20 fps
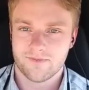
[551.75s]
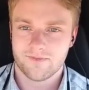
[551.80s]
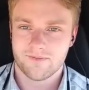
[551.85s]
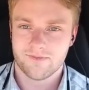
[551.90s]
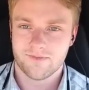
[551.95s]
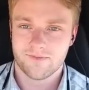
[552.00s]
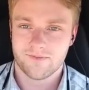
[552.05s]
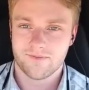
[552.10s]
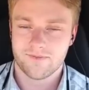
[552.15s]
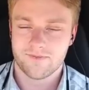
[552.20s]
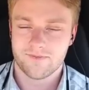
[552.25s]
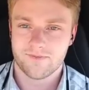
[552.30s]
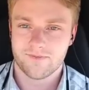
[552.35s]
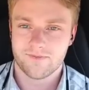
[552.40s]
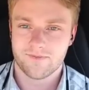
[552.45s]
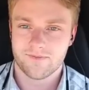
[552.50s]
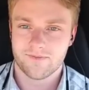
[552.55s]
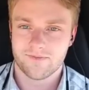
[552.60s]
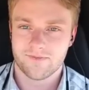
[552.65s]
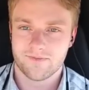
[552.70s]

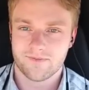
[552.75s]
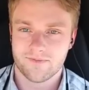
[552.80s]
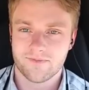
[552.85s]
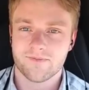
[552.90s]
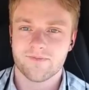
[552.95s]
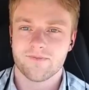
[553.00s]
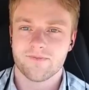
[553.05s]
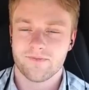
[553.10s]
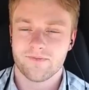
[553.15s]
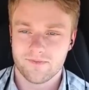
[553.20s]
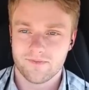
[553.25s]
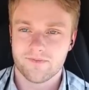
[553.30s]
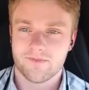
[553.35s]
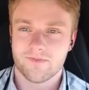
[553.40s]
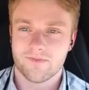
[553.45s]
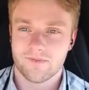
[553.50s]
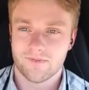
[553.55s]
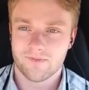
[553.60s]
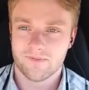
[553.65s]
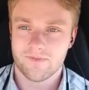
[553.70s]

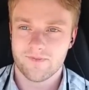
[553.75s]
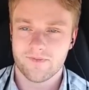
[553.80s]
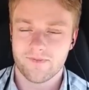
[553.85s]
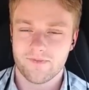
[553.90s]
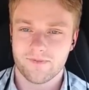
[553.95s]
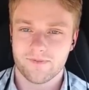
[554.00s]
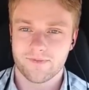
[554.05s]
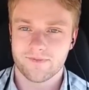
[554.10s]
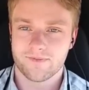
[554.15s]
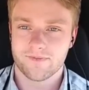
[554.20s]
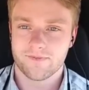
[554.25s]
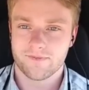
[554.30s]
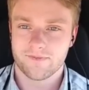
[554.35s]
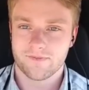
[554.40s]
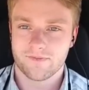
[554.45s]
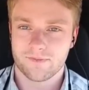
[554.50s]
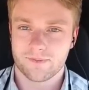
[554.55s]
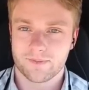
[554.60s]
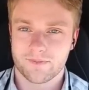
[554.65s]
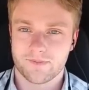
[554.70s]

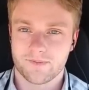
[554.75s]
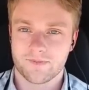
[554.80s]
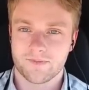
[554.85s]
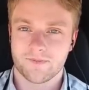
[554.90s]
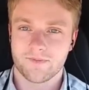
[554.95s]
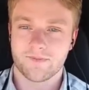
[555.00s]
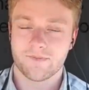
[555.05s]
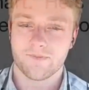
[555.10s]
This person isn't speaking.